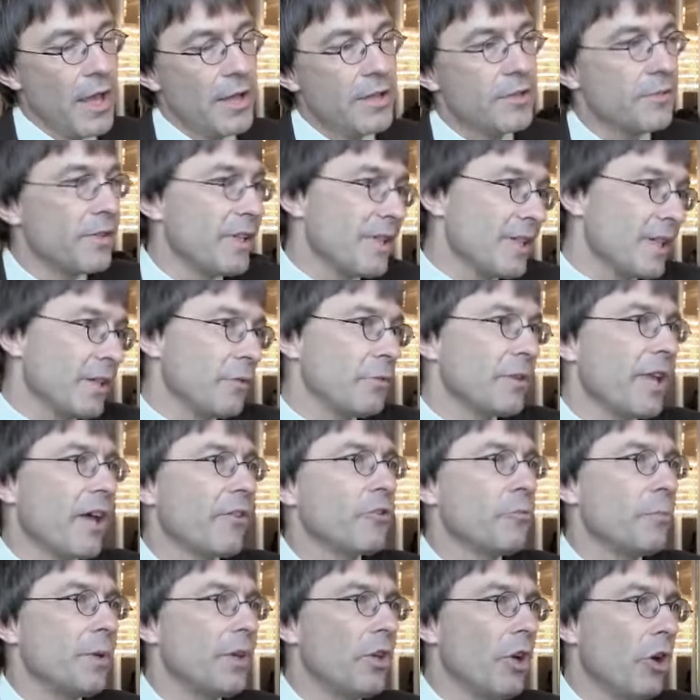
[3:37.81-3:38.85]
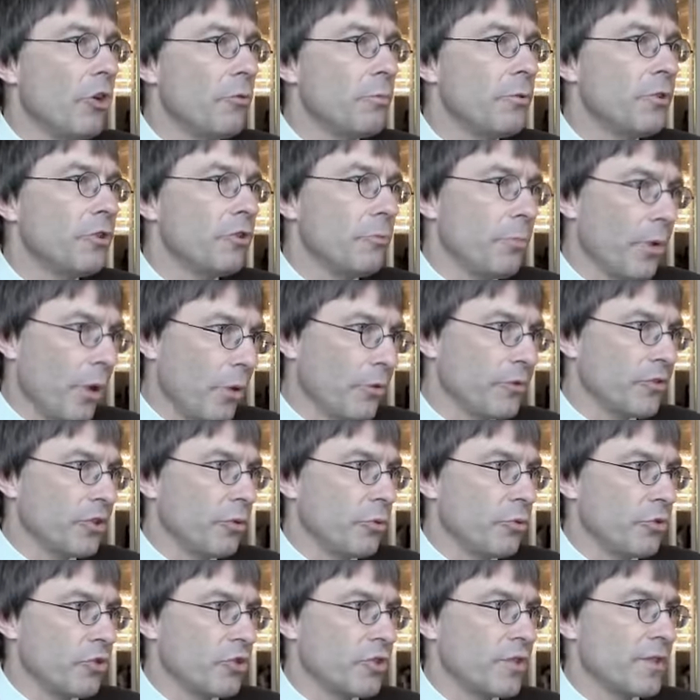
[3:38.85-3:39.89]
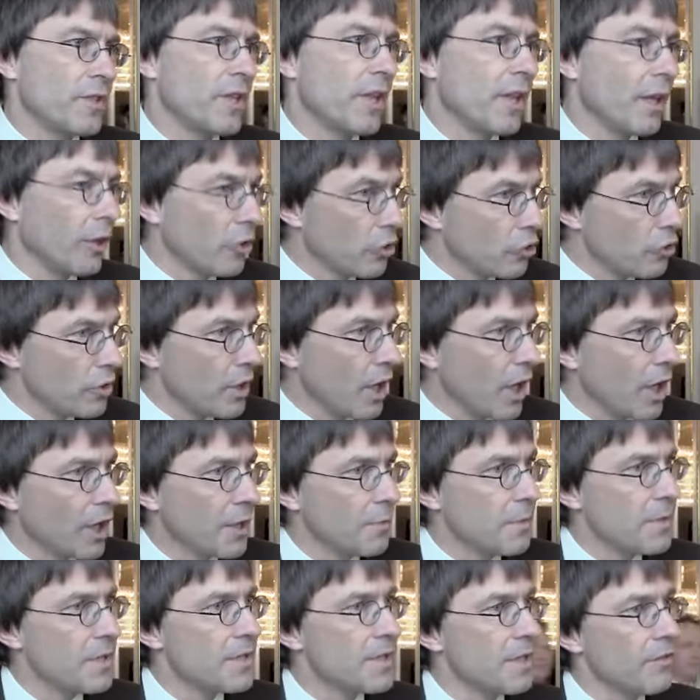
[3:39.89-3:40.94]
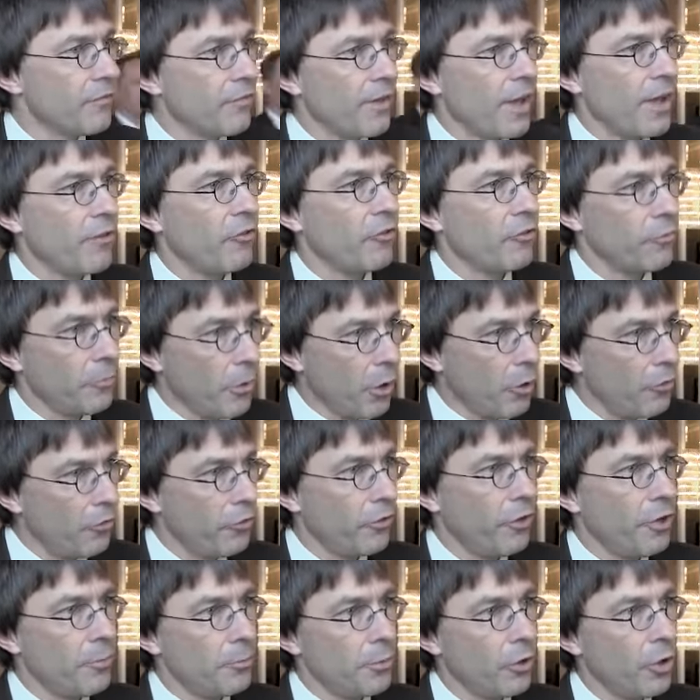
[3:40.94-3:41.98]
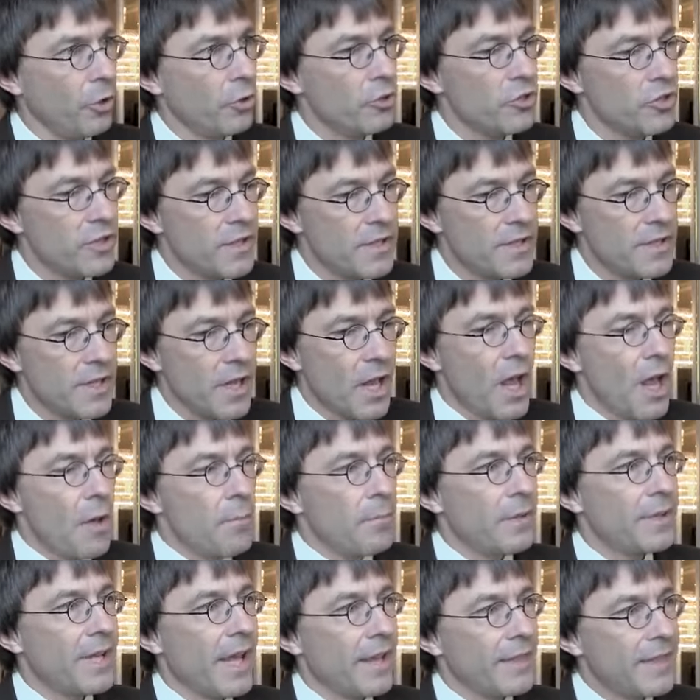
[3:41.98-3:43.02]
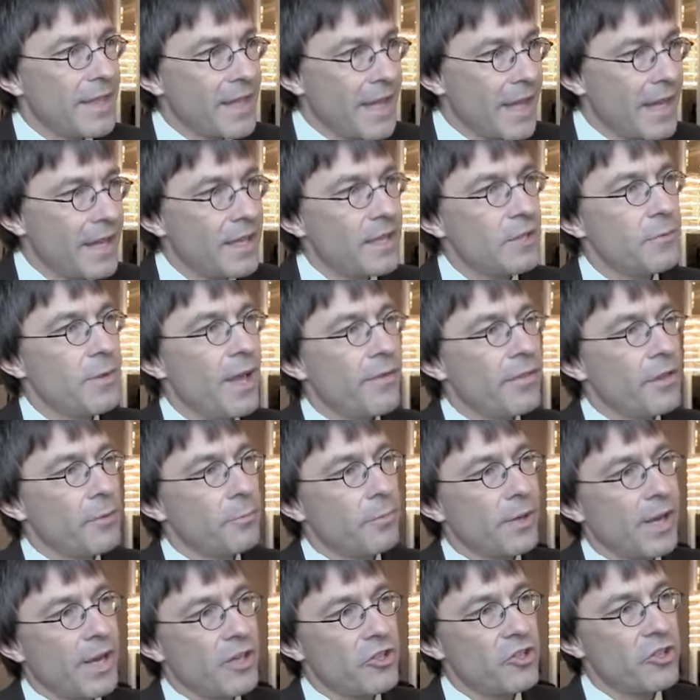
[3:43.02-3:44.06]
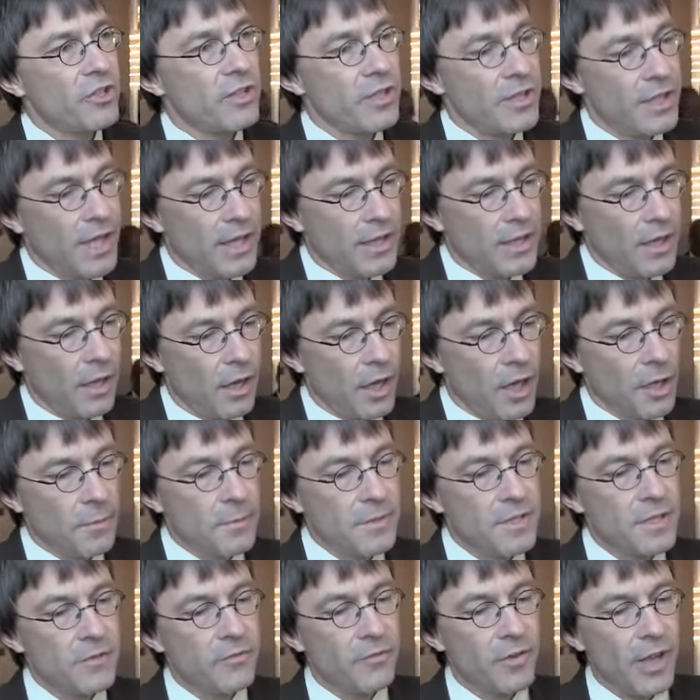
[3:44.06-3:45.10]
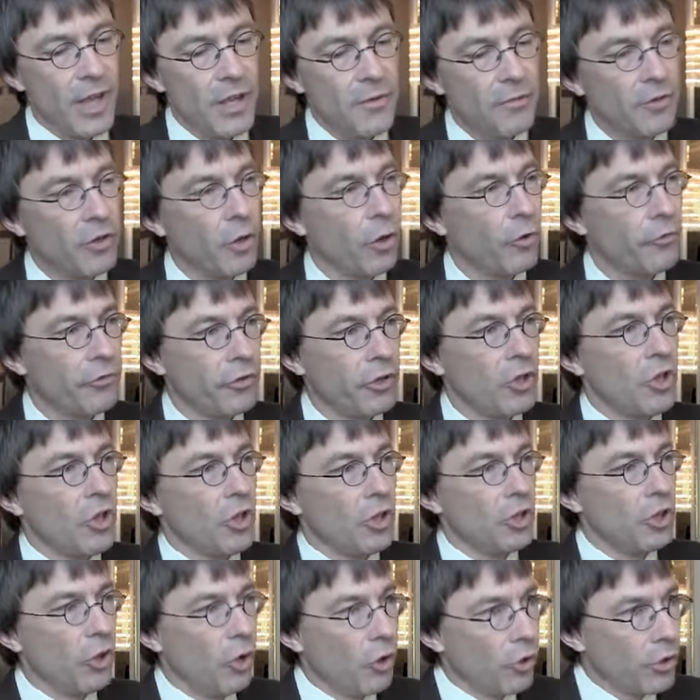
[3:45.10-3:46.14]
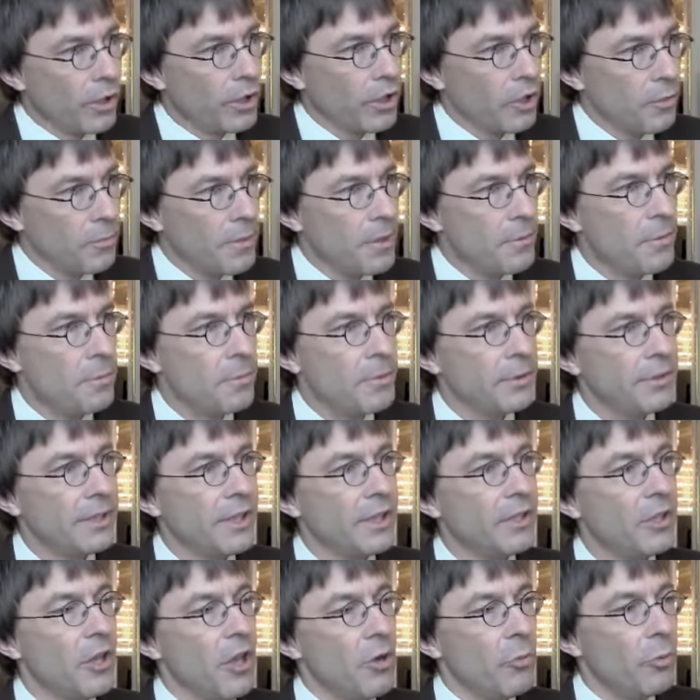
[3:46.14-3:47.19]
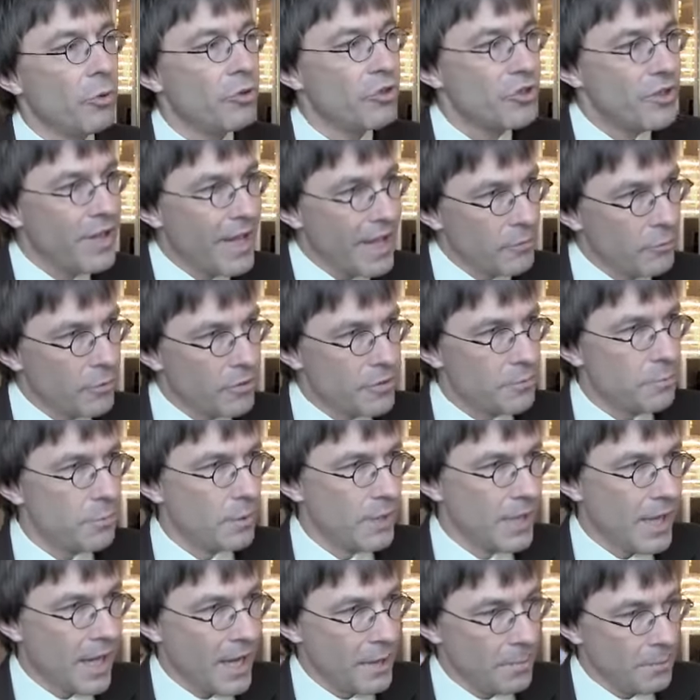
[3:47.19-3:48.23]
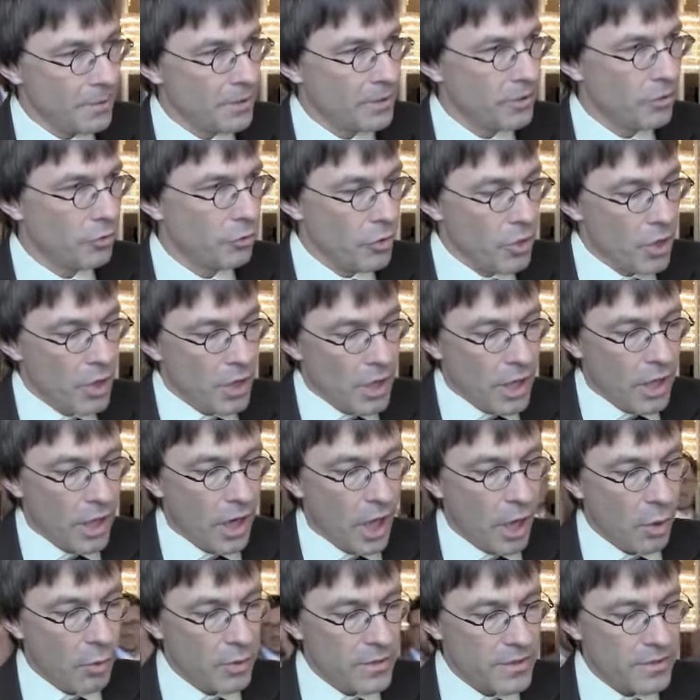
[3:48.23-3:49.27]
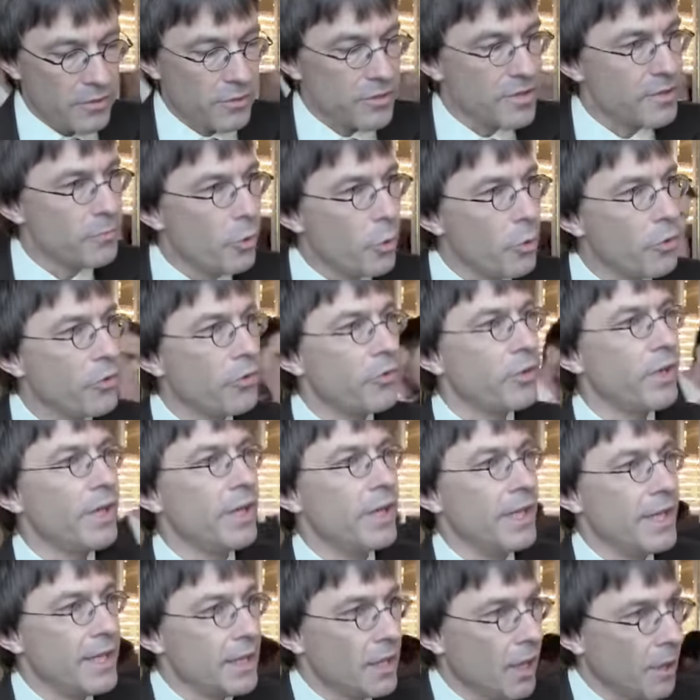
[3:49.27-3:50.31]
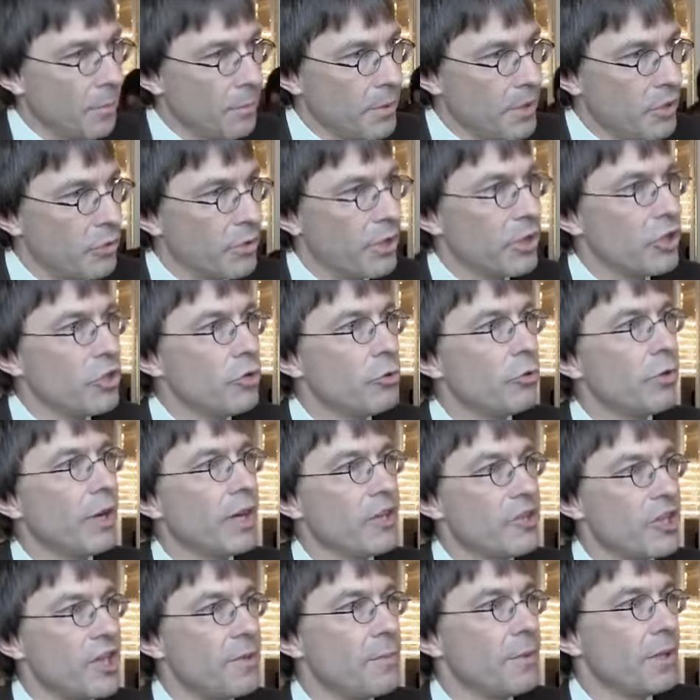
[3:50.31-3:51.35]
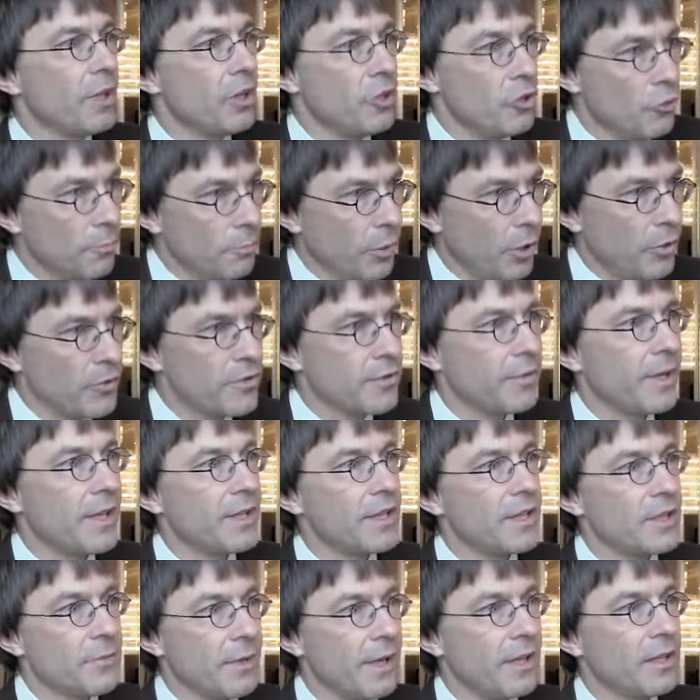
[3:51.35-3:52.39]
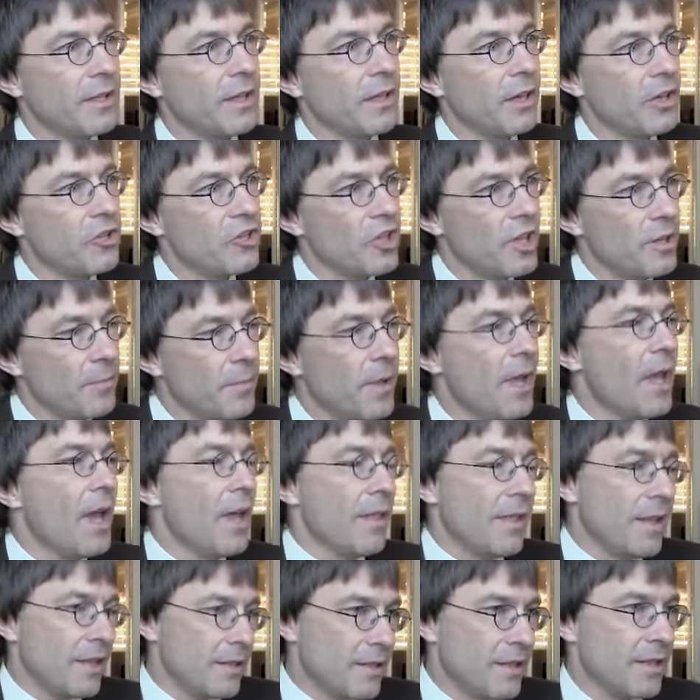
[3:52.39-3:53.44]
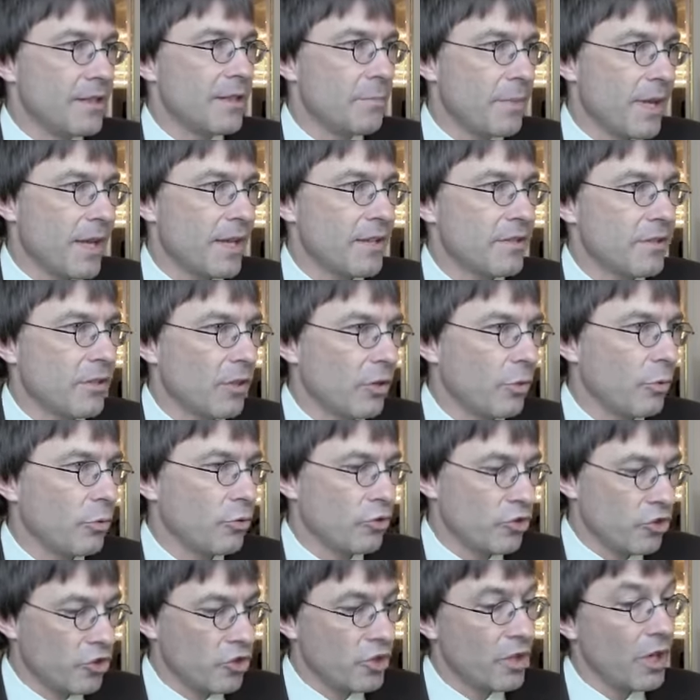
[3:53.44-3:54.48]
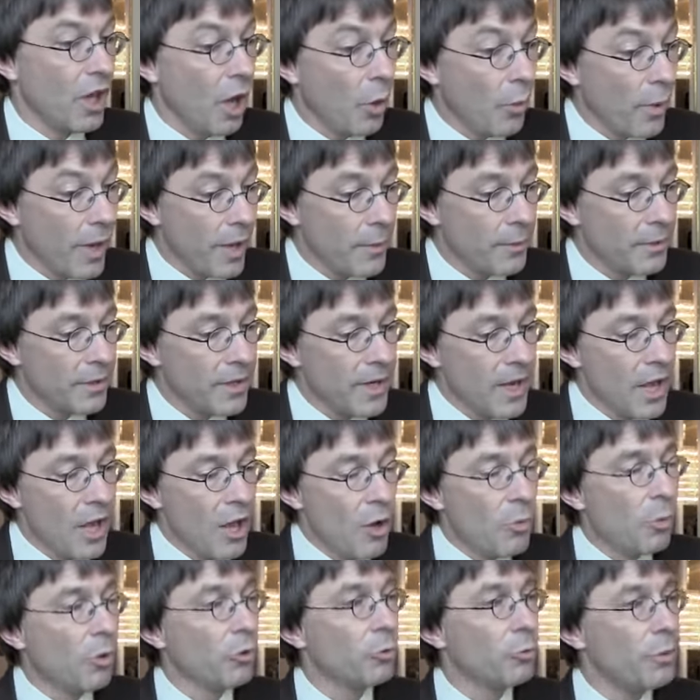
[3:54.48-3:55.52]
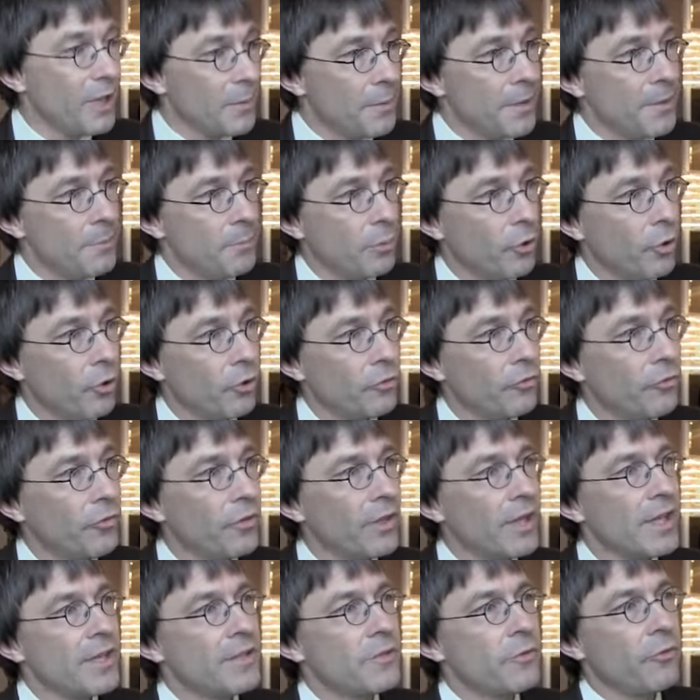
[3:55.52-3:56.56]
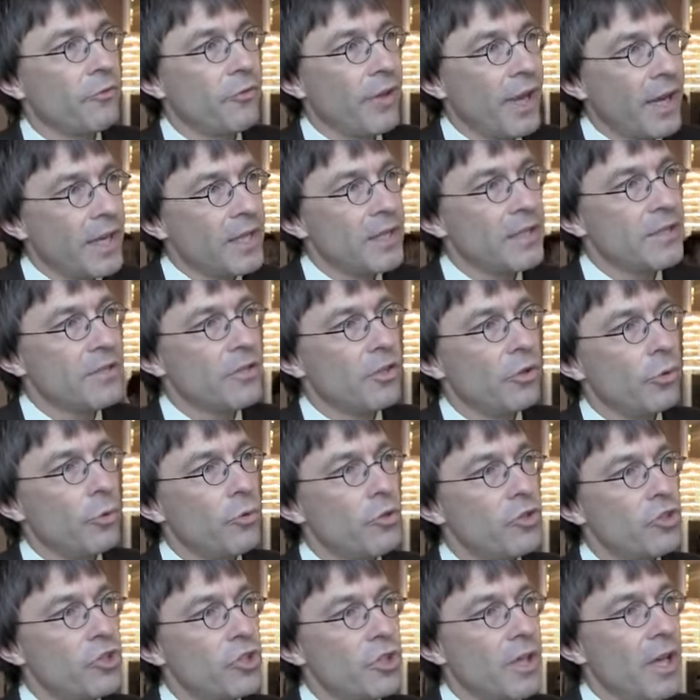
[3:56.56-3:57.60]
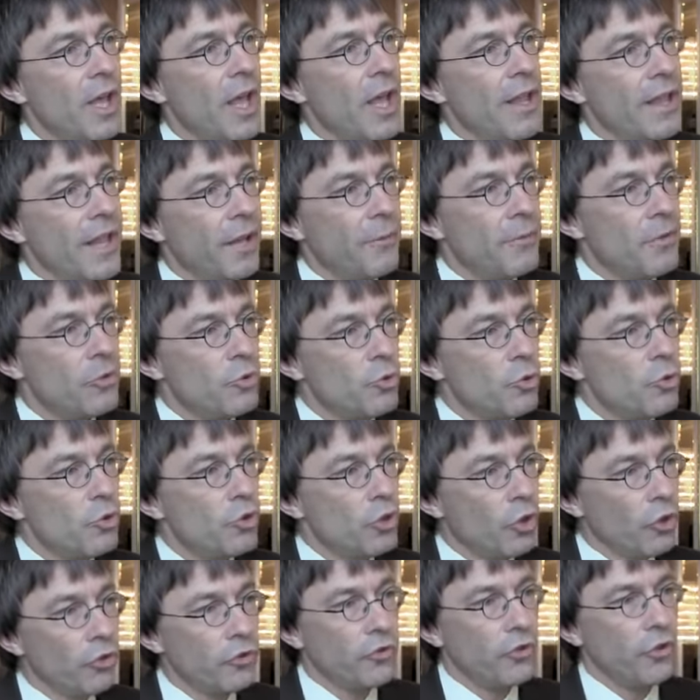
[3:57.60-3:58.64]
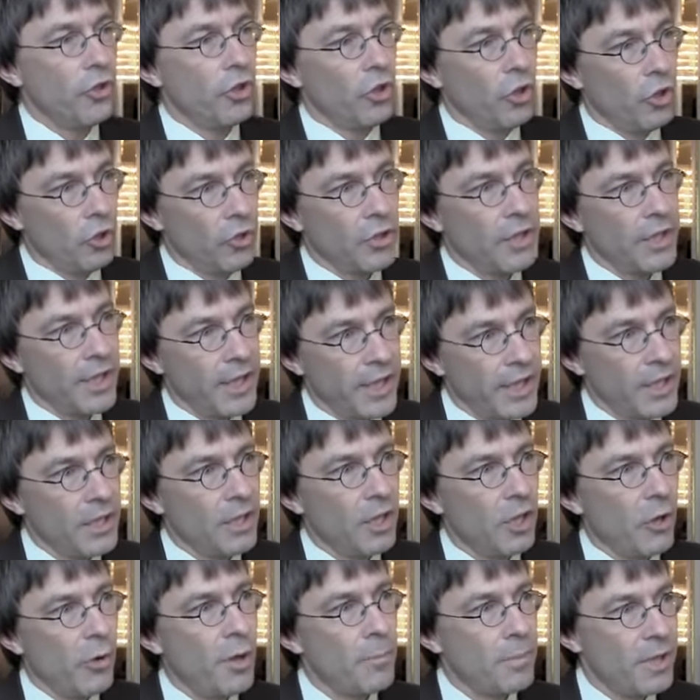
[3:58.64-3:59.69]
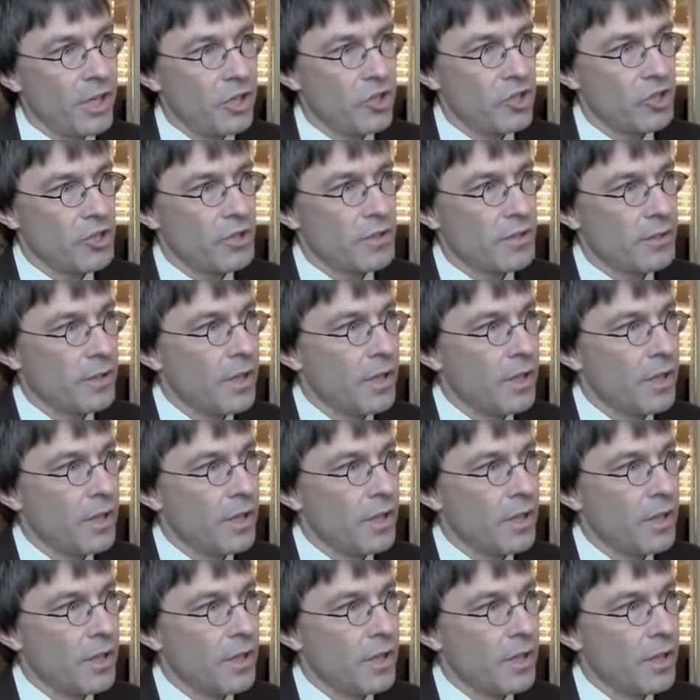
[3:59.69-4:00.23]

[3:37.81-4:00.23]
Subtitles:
Switzerland would have to be open to both solutions. There are good arguments in favour of both approaches, but at the end we have the impression that the argument in favour of a longer commitment period, which then would be able to allow us to smoothly lead up into the new regime, in the new post-2020 regime, this is the best solution. However, what will be important is to find a solution that we do not lock in low ambition.